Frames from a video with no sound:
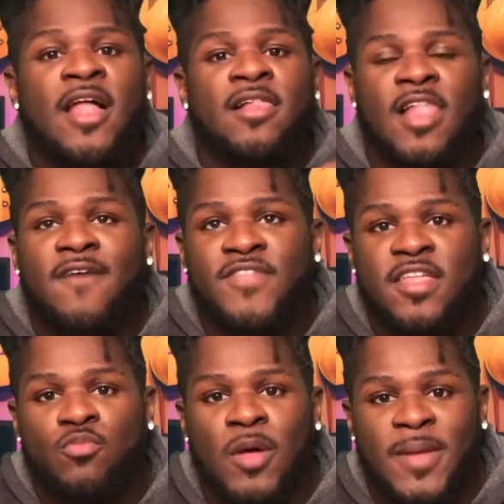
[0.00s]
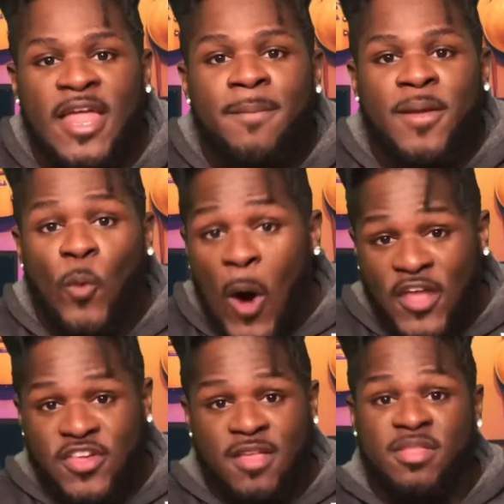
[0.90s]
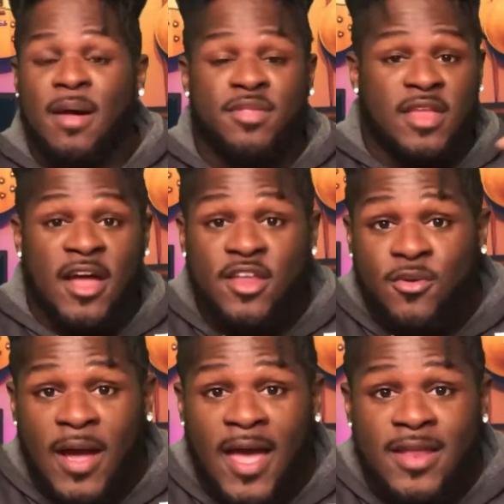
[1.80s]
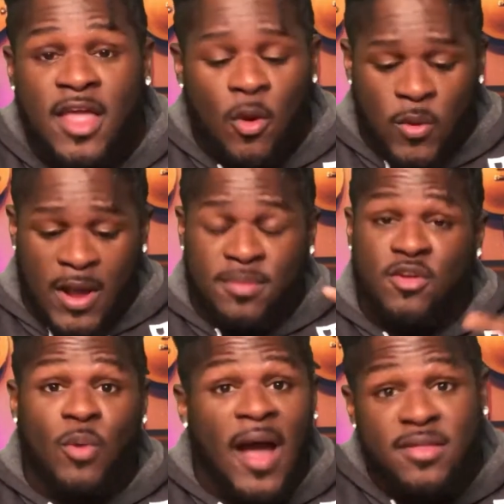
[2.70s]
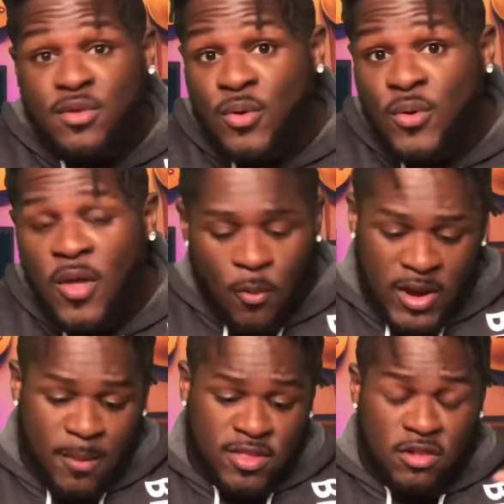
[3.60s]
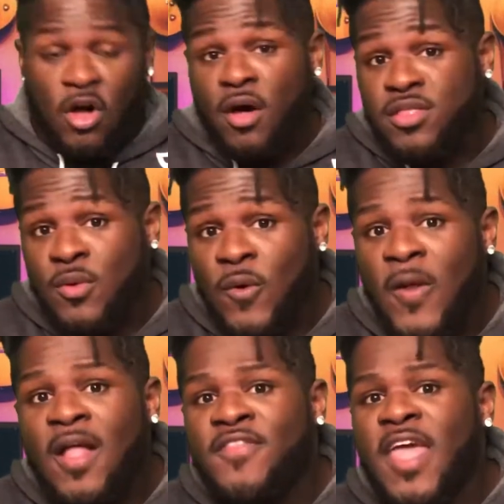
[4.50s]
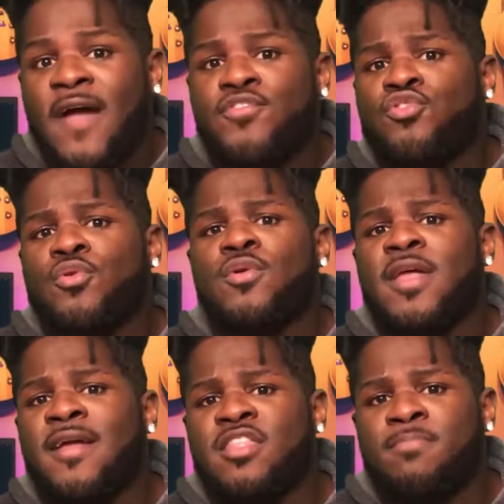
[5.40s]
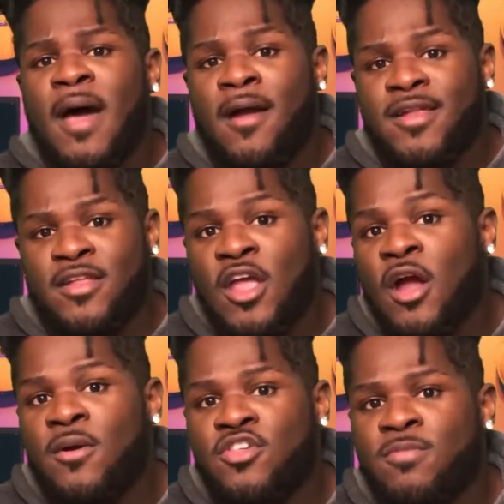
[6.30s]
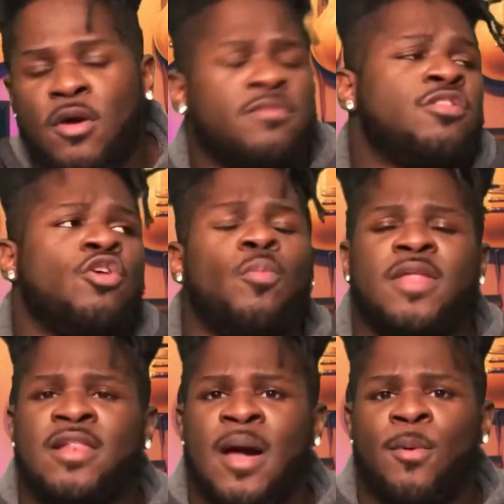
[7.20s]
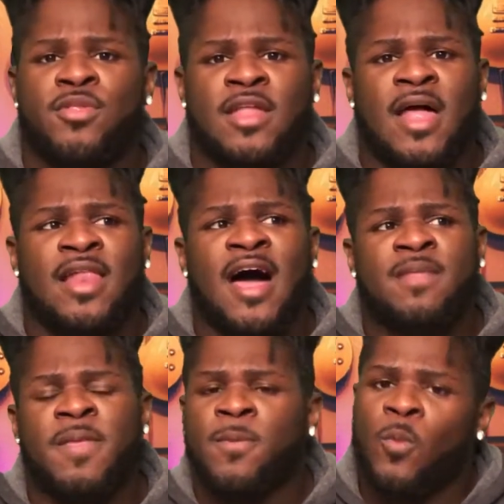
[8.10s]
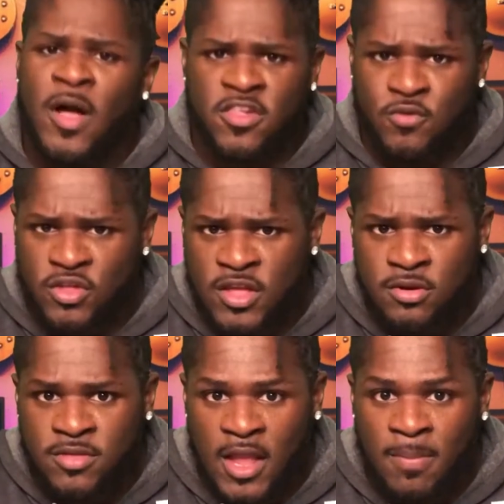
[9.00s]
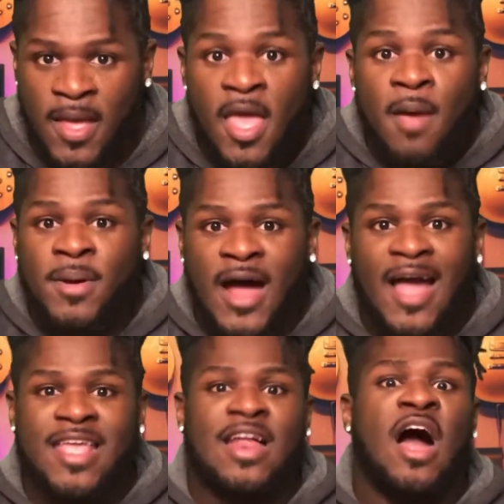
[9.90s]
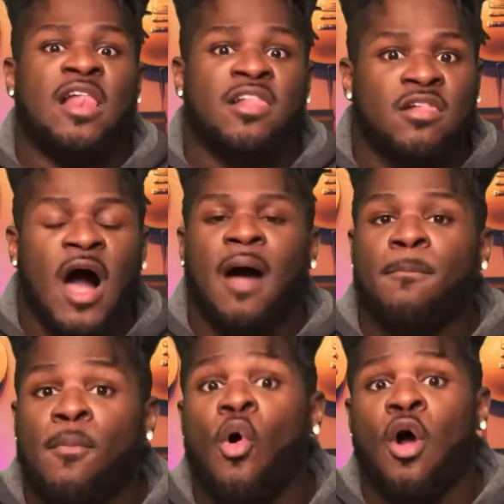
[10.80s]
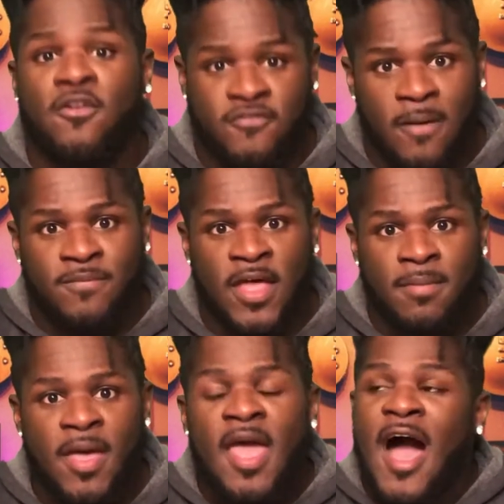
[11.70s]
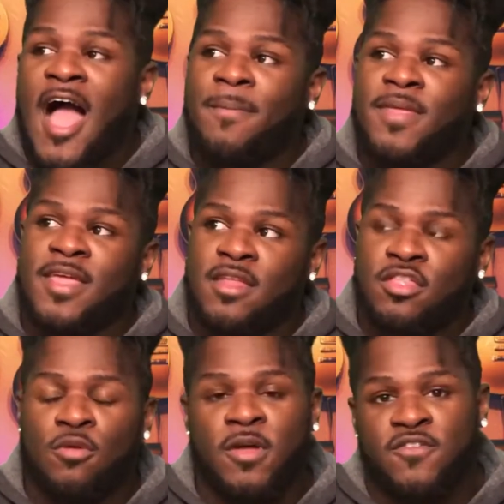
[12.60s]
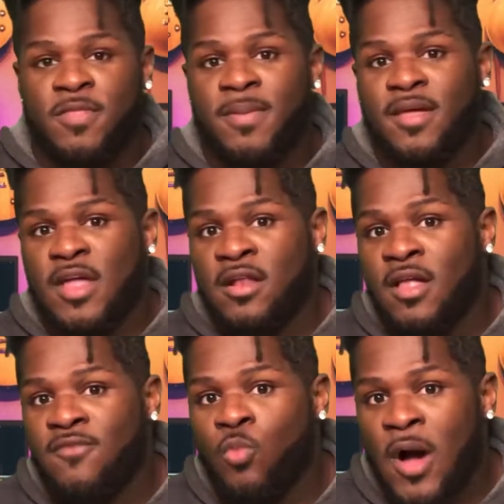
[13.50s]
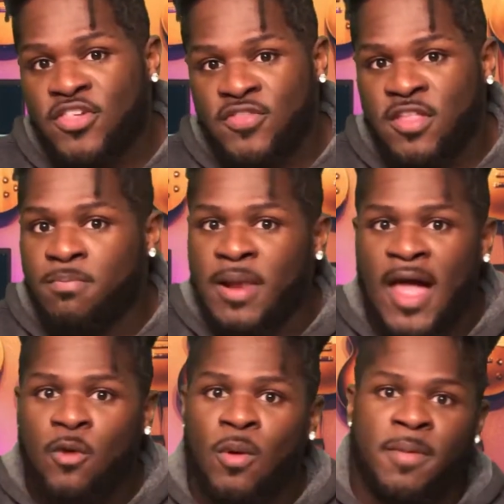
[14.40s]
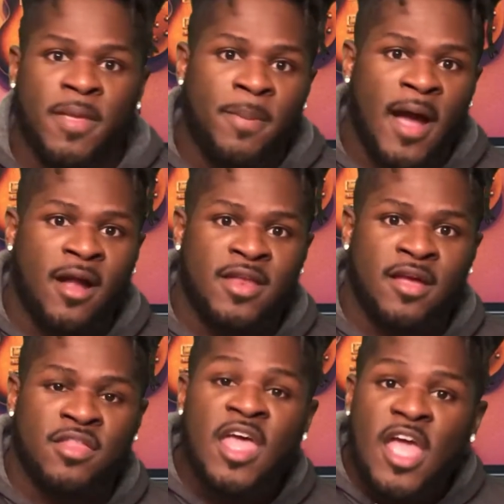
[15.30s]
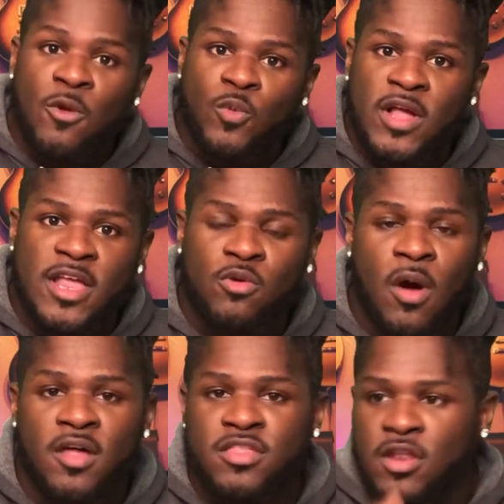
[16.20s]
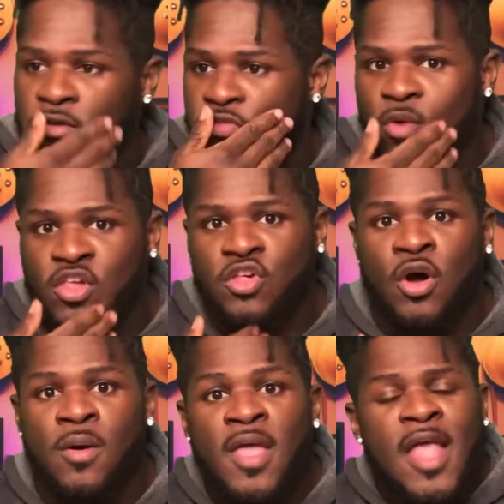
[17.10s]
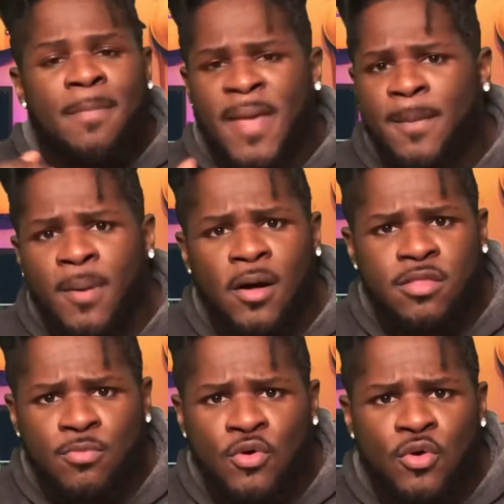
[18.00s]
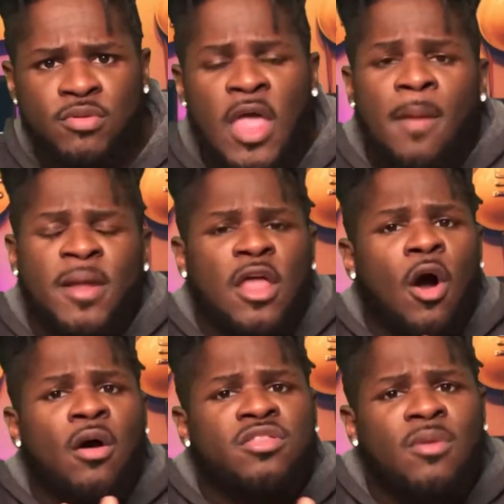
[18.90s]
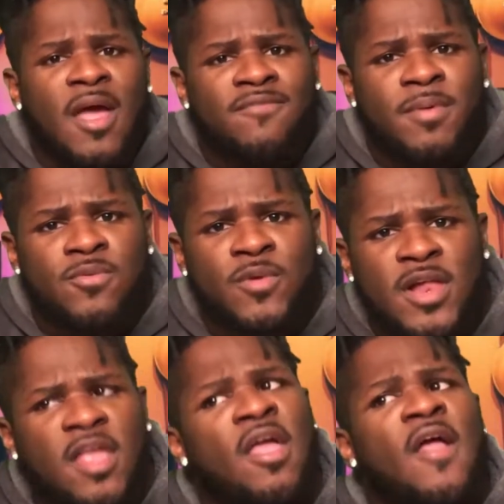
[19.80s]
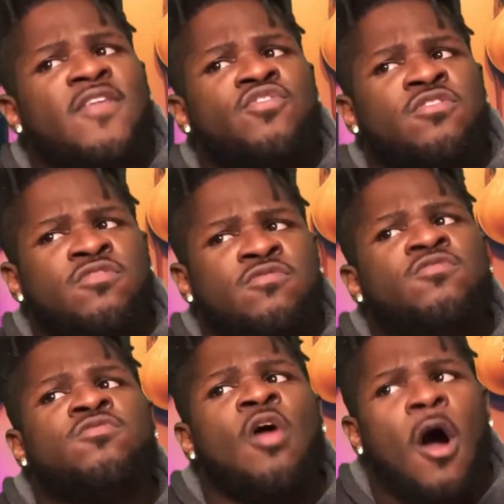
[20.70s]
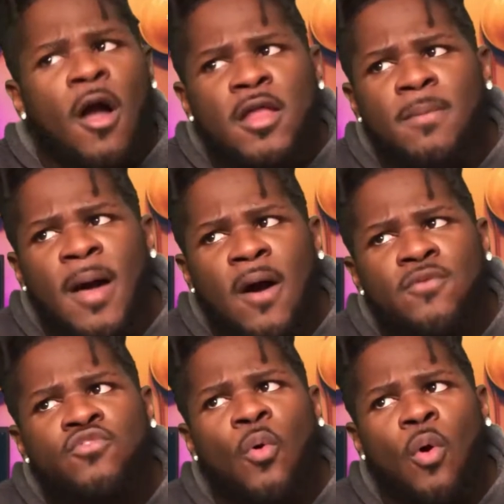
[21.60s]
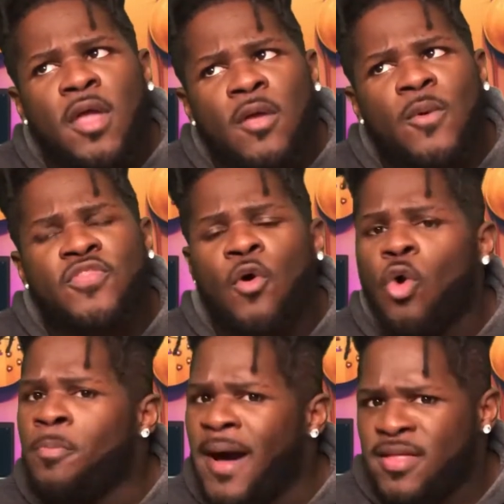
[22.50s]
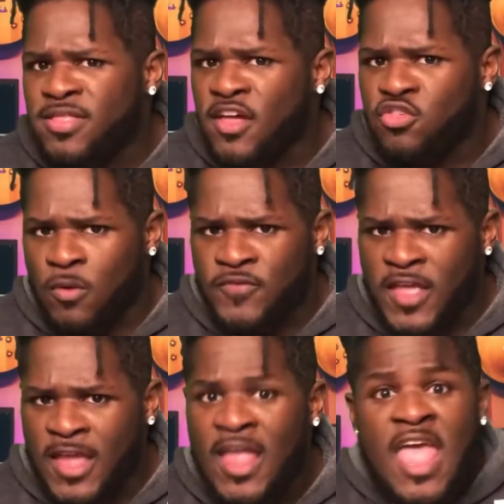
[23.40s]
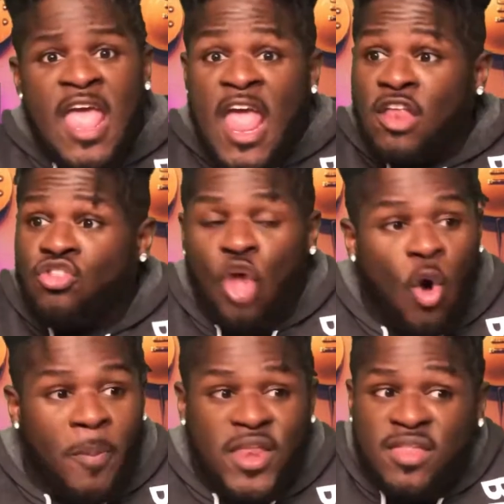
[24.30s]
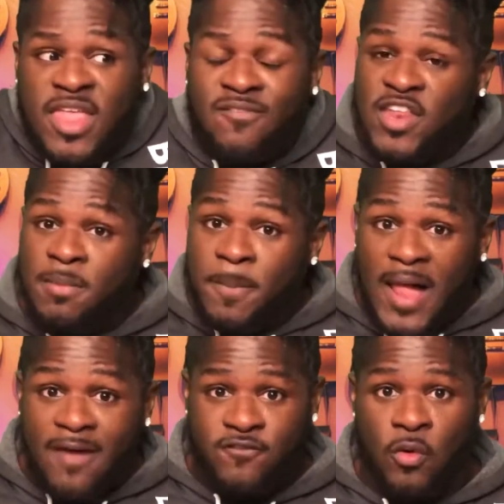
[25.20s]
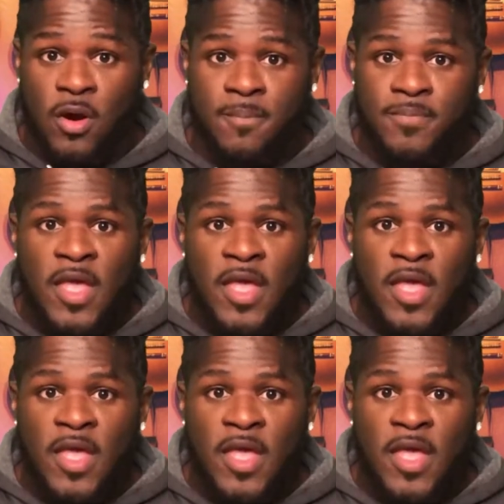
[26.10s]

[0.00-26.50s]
Love these women. Been watching them since I was in undergrad, when I was in grad school, when I was in law school. They have truly inspired and encouraged me on so many levels, and a lot of people watch it for just entertainment, but I get a lot more from them. I have been getting so much from them because I love watching these black women be pioneers and really cross, the threshold and make boss moves, but they also have been really talking about, toying with the whole bisexual thing, and nobody's giving them a platform.